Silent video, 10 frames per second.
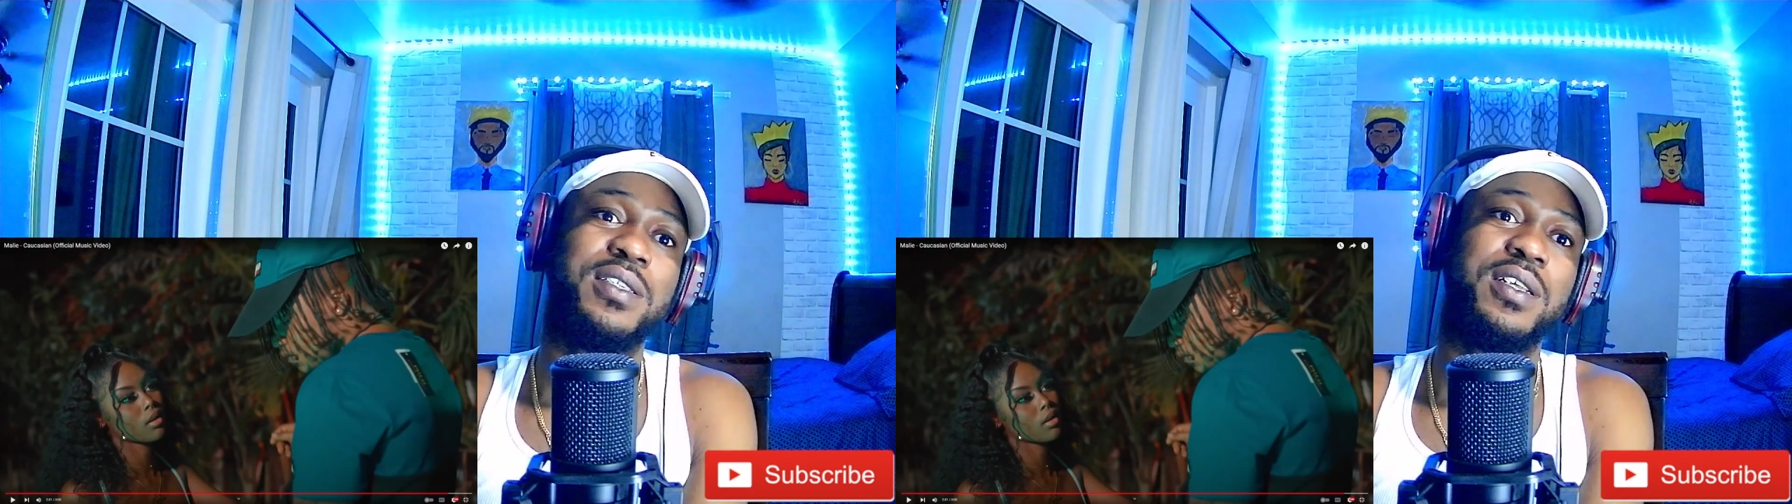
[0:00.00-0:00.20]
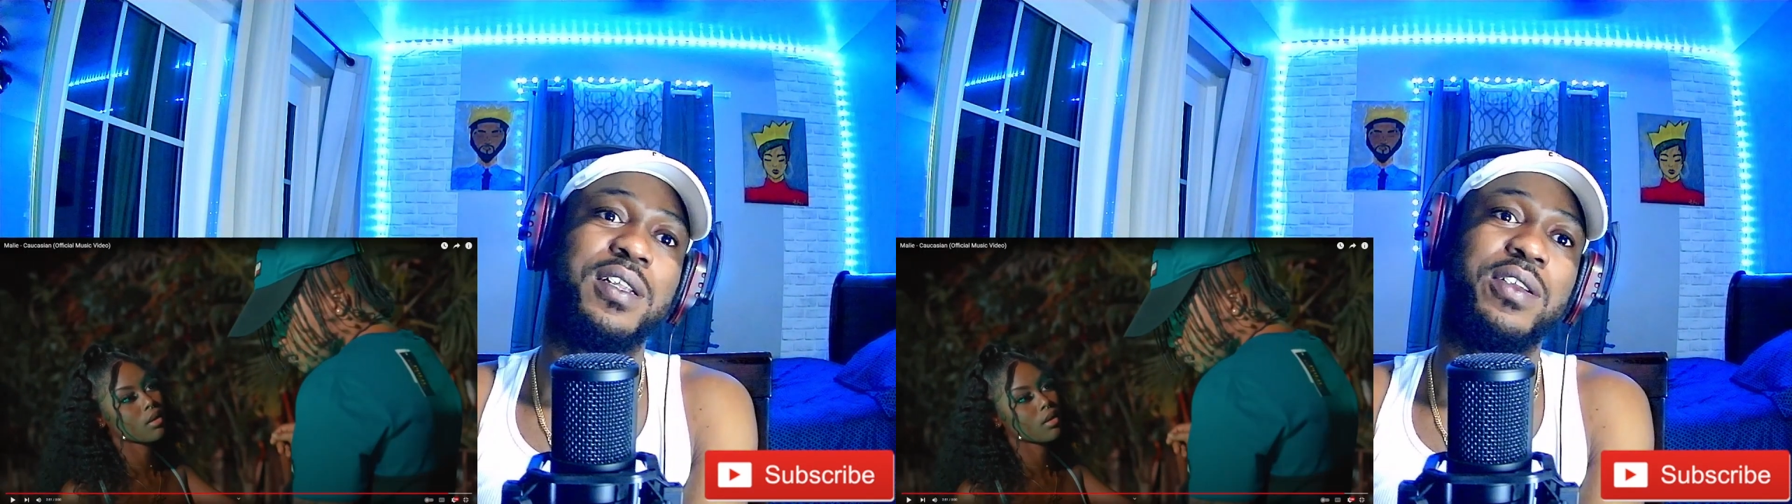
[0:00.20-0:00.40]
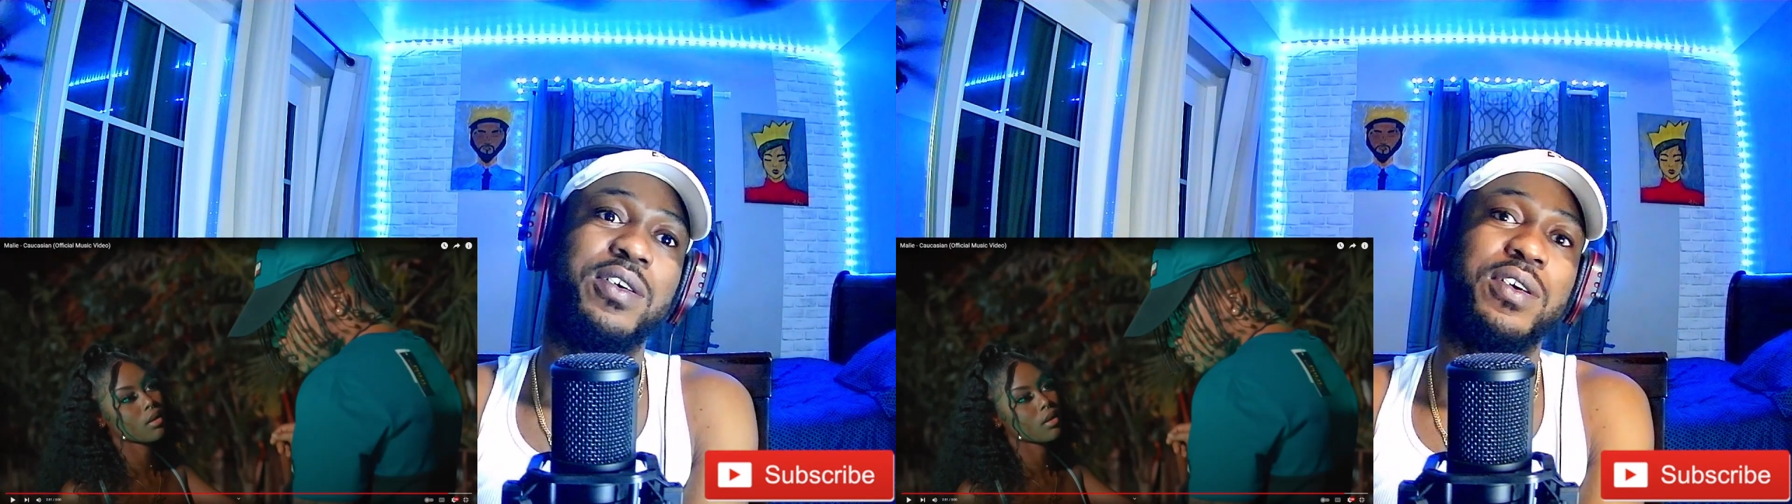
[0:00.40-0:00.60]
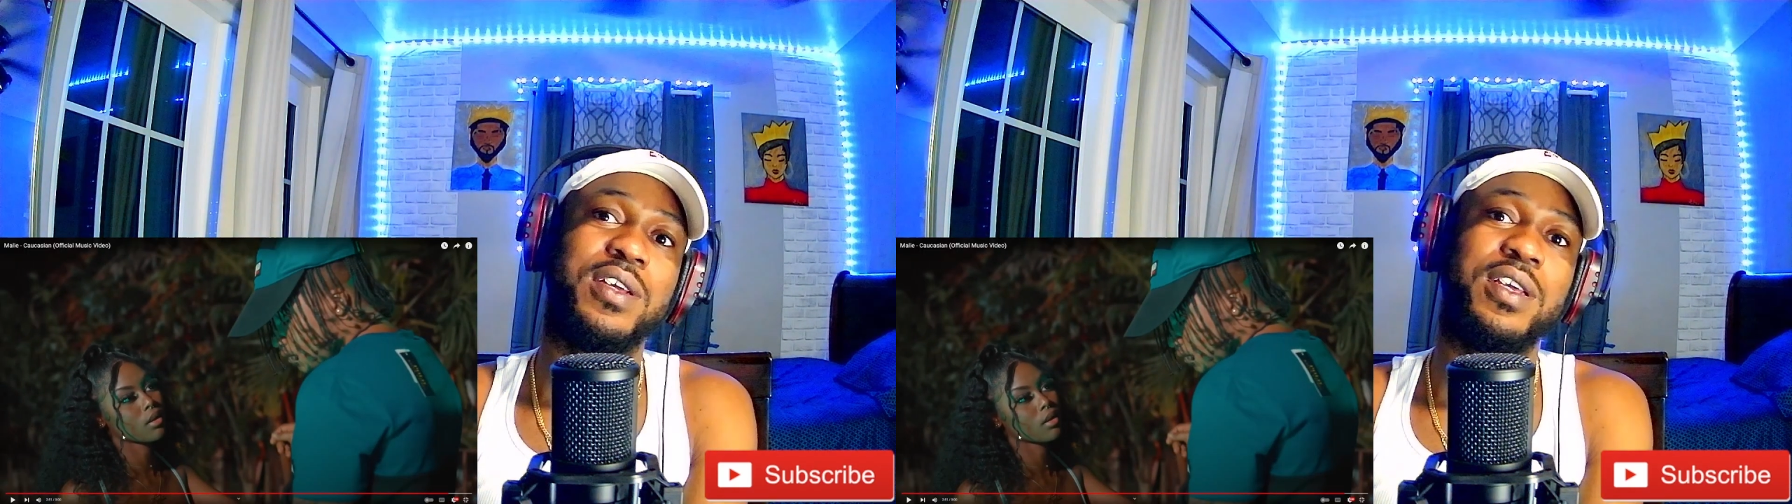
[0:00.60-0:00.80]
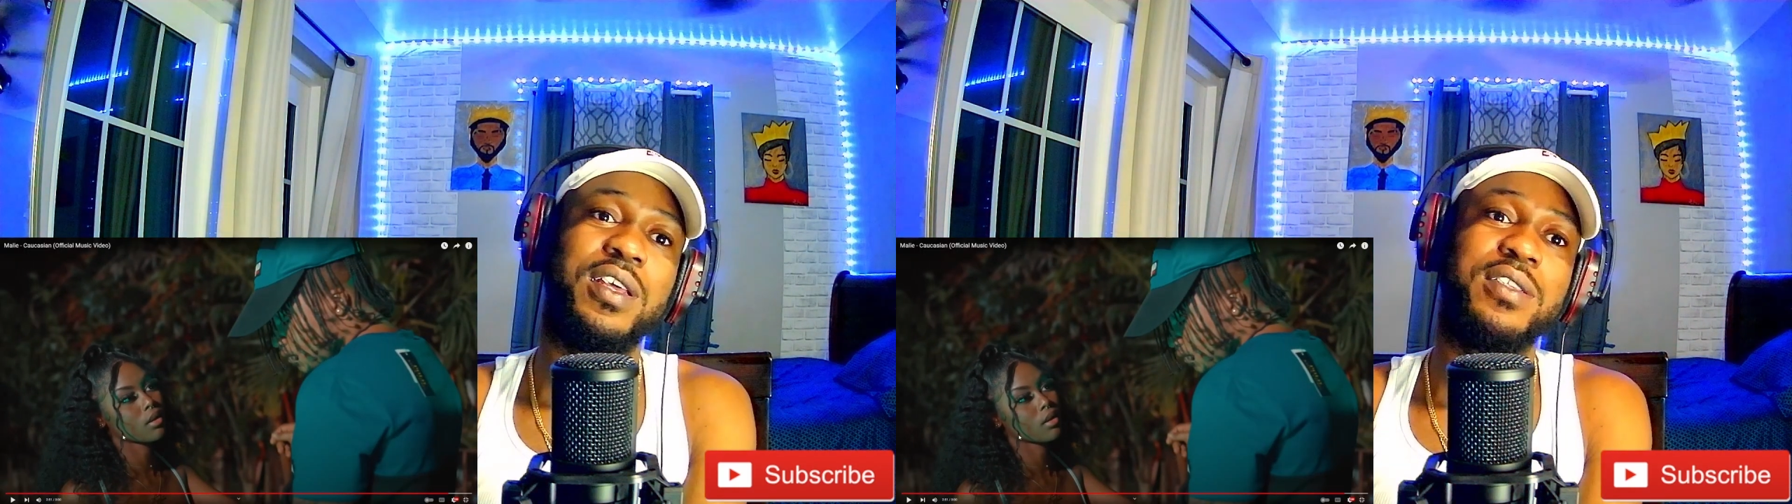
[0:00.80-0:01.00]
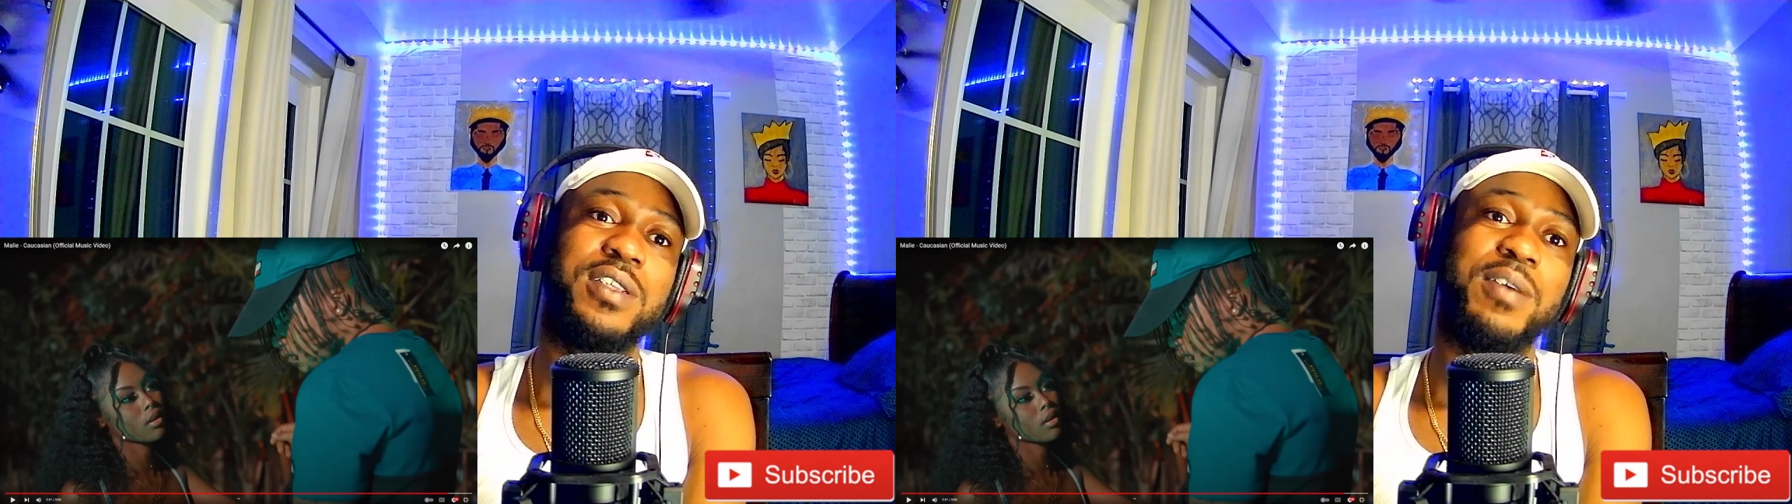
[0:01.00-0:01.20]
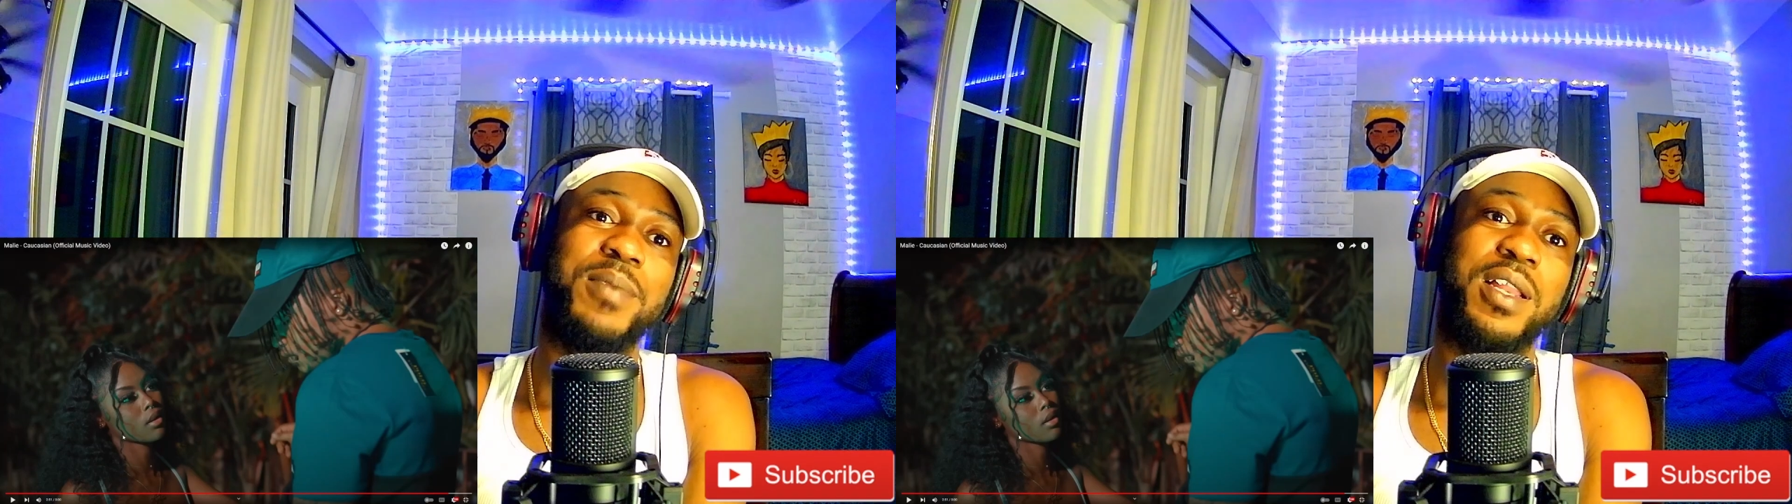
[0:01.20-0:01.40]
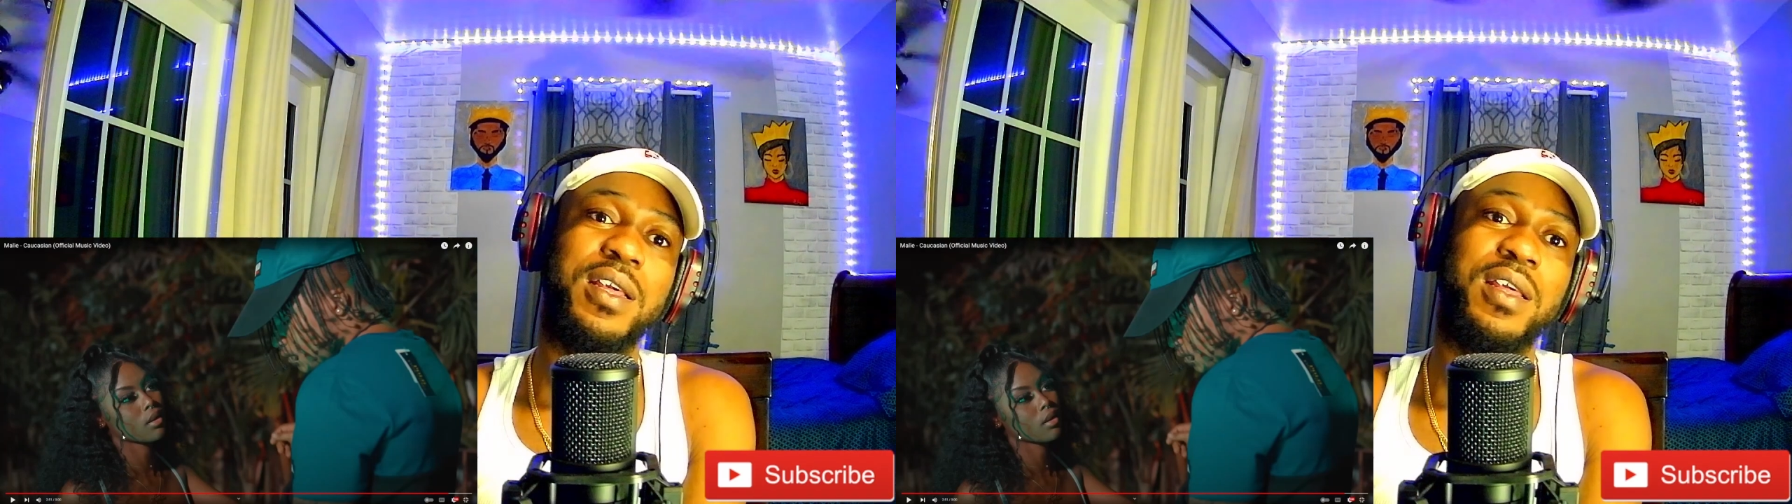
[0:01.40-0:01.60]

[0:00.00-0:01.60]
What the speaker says: you know. Easy no Malie.